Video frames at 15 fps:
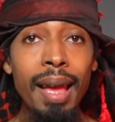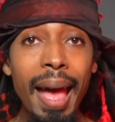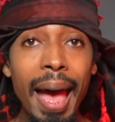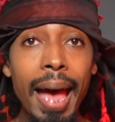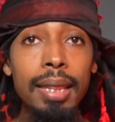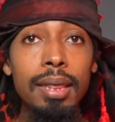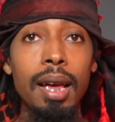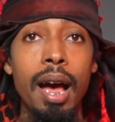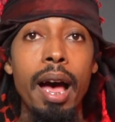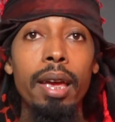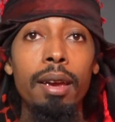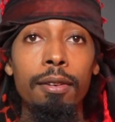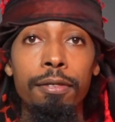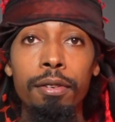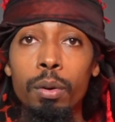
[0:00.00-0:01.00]
at the
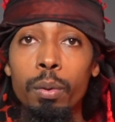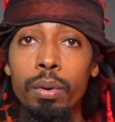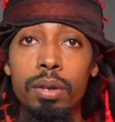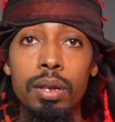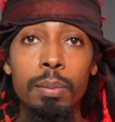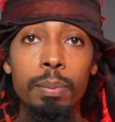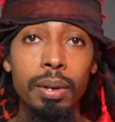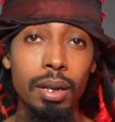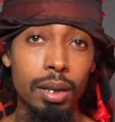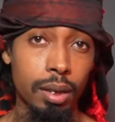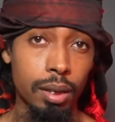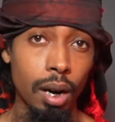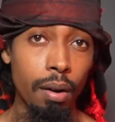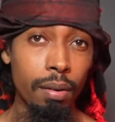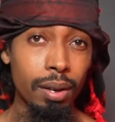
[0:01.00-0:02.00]
higher frequency, because
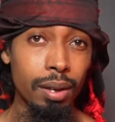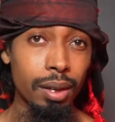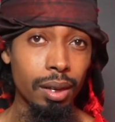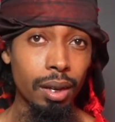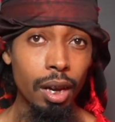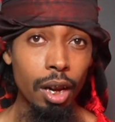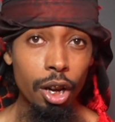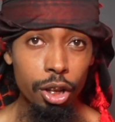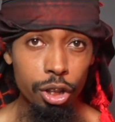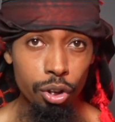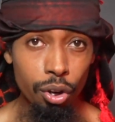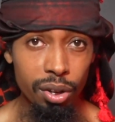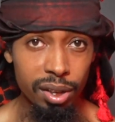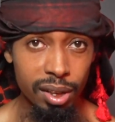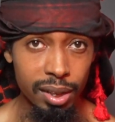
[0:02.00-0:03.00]
currently
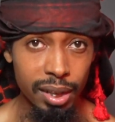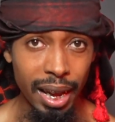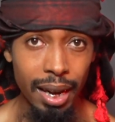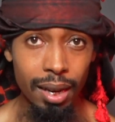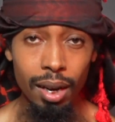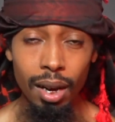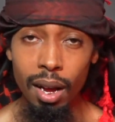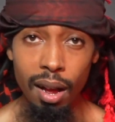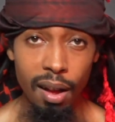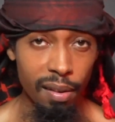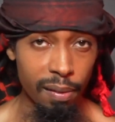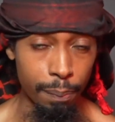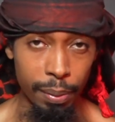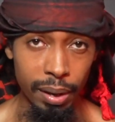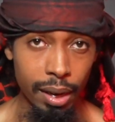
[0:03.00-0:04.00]
your state
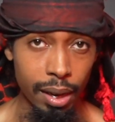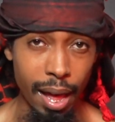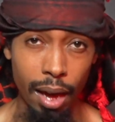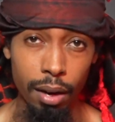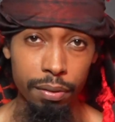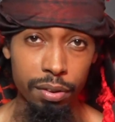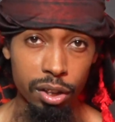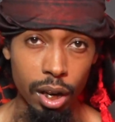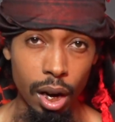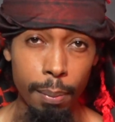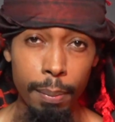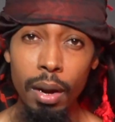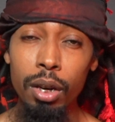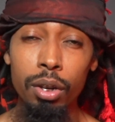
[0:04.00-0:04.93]
of being out of shape,